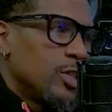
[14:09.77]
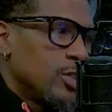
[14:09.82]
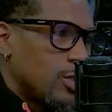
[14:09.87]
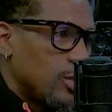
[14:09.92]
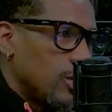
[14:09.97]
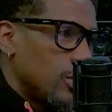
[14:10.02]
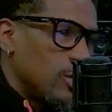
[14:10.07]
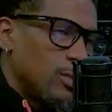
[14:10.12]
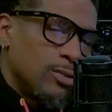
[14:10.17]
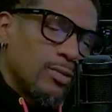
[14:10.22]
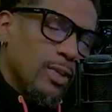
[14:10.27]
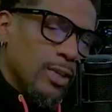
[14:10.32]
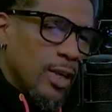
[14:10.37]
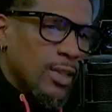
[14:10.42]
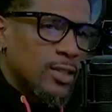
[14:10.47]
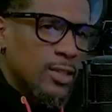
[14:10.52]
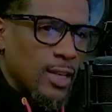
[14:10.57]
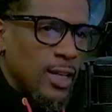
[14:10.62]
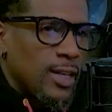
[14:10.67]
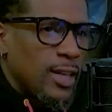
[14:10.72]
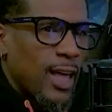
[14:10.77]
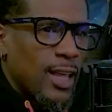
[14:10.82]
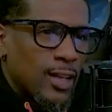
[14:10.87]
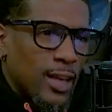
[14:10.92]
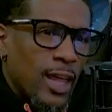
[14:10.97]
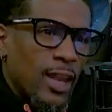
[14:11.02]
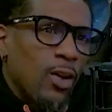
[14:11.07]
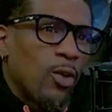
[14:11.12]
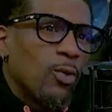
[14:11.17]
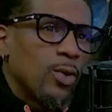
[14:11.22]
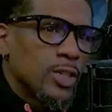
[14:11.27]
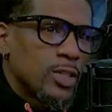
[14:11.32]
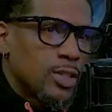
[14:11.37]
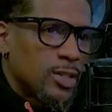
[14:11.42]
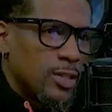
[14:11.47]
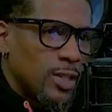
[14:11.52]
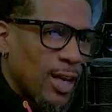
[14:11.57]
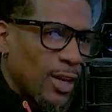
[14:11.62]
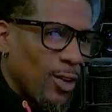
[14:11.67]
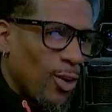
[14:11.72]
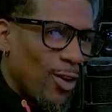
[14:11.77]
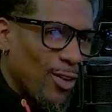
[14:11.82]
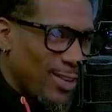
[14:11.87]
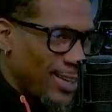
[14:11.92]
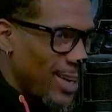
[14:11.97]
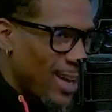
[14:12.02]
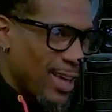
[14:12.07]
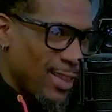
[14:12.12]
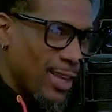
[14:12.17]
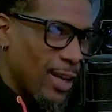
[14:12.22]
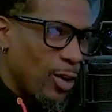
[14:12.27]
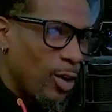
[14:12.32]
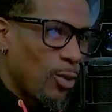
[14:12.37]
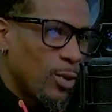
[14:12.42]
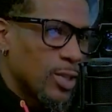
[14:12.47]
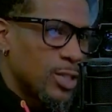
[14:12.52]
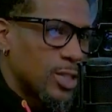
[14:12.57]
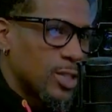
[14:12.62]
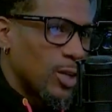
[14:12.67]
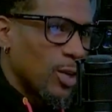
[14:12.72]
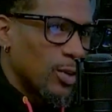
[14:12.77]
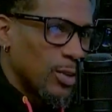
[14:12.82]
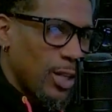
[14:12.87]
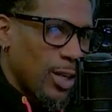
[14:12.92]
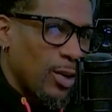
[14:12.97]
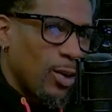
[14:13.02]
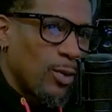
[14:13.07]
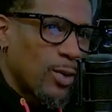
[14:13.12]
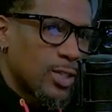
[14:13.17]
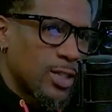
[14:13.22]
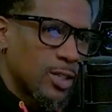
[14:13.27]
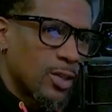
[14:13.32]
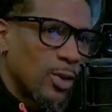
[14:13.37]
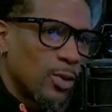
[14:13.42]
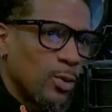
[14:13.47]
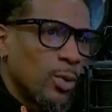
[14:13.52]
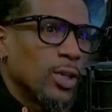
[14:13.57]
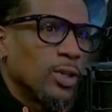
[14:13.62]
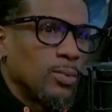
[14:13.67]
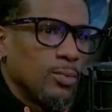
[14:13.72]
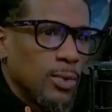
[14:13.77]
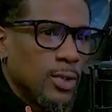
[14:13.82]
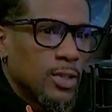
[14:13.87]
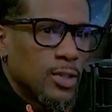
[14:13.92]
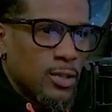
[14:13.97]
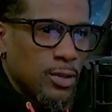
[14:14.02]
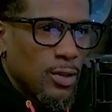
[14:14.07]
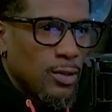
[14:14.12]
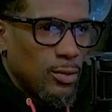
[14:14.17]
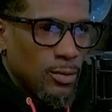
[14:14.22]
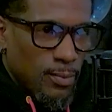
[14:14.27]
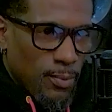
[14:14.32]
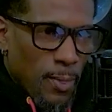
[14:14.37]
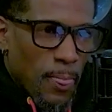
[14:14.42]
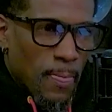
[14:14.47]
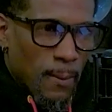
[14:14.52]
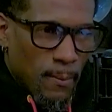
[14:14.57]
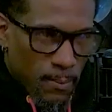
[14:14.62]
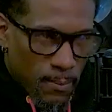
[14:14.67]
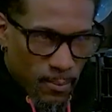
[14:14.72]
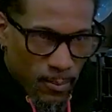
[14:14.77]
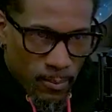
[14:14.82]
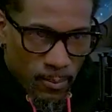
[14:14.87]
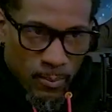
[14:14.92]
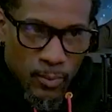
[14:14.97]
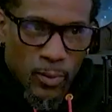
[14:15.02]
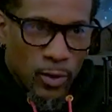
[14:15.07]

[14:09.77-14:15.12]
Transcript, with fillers: So that's, that's it. And that, that always that, that's it. Yeah, that always that's stuck. It. That always stuck with me. So I love it.